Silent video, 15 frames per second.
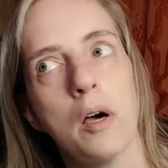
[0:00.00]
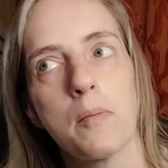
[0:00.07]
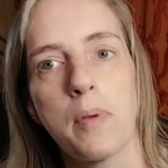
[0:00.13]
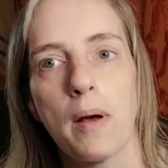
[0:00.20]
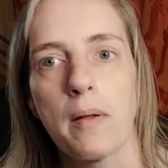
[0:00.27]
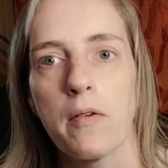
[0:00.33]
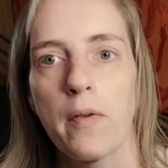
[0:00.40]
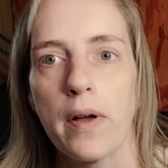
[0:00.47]

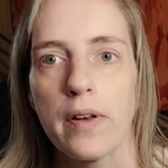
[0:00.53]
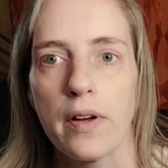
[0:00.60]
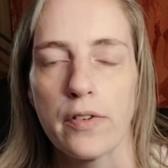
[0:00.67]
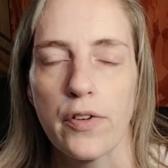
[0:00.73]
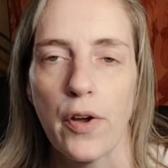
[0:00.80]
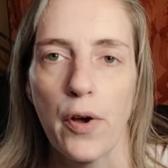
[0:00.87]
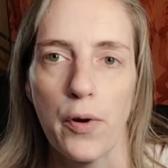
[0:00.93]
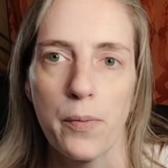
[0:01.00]
probably around
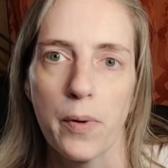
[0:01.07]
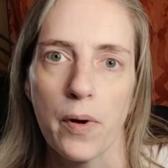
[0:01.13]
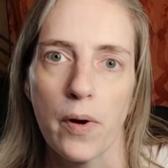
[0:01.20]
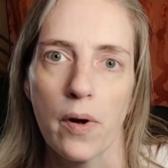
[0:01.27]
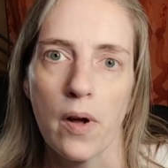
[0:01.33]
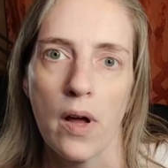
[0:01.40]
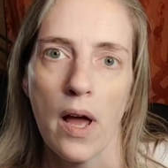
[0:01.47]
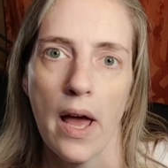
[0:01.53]

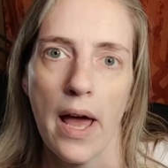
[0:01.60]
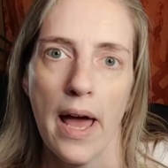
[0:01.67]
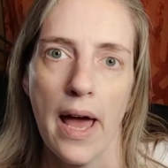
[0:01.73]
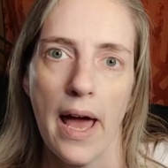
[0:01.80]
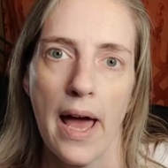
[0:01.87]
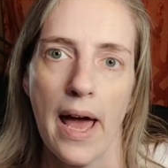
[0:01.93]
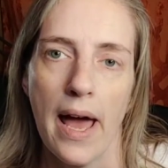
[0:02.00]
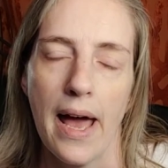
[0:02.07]
October
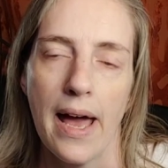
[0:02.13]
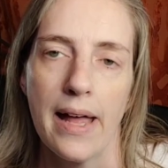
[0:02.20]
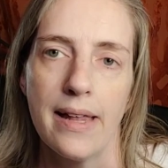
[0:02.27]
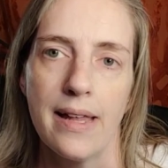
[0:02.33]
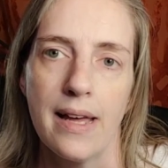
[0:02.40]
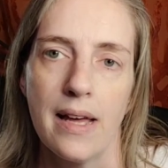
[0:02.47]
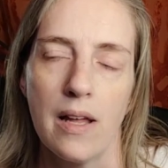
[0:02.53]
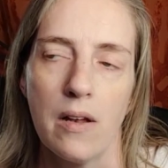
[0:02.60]
and
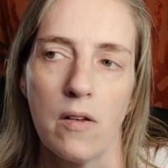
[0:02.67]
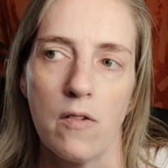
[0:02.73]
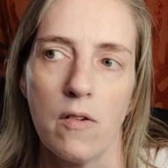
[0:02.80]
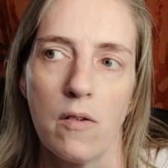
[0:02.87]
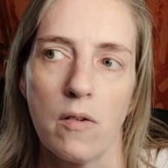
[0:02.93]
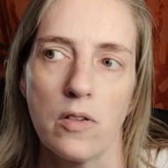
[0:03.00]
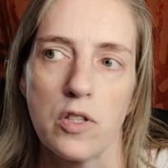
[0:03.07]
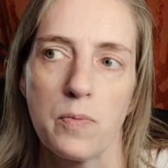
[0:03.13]
then
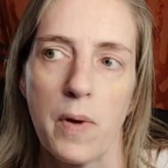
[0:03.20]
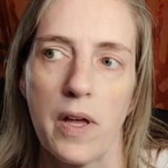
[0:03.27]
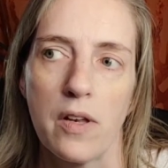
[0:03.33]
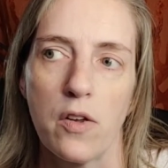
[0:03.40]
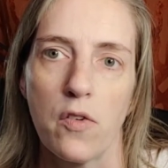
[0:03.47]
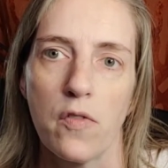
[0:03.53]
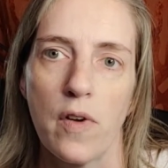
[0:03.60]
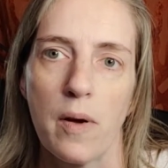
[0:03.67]
spend
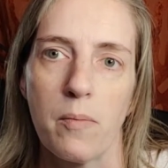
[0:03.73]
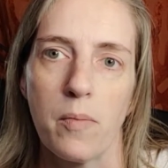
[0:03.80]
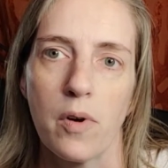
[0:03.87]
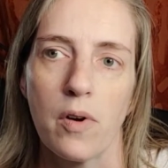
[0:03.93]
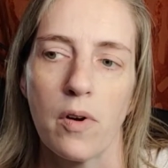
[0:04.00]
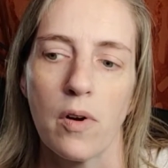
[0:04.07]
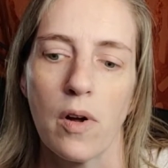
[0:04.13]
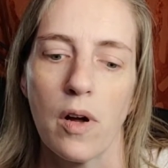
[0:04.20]

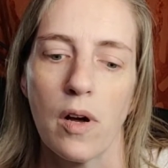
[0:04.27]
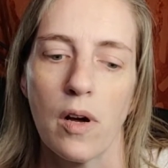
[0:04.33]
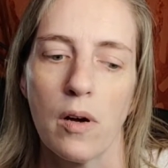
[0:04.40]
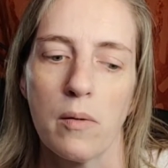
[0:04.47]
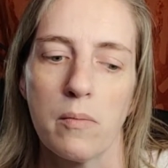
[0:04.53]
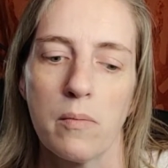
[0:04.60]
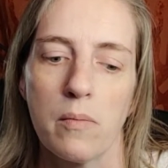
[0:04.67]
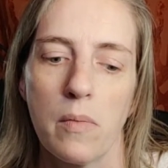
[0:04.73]
November,
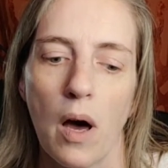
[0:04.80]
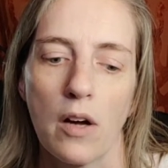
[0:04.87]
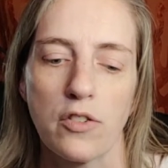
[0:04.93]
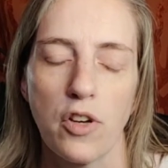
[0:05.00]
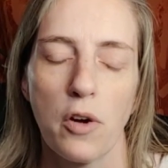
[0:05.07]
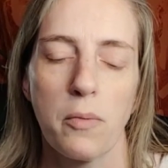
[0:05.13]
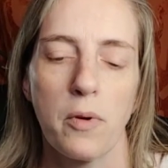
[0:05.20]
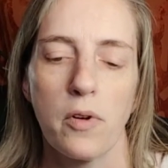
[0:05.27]

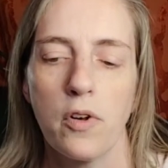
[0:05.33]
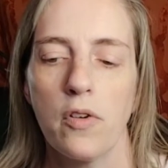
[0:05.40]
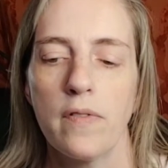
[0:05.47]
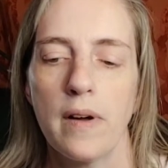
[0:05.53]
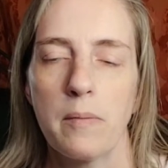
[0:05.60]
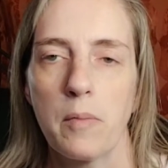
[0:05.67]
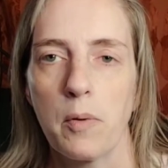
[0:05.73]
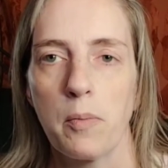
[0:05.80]
October and
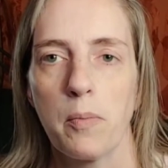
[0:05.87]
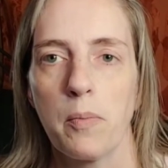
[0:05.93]
November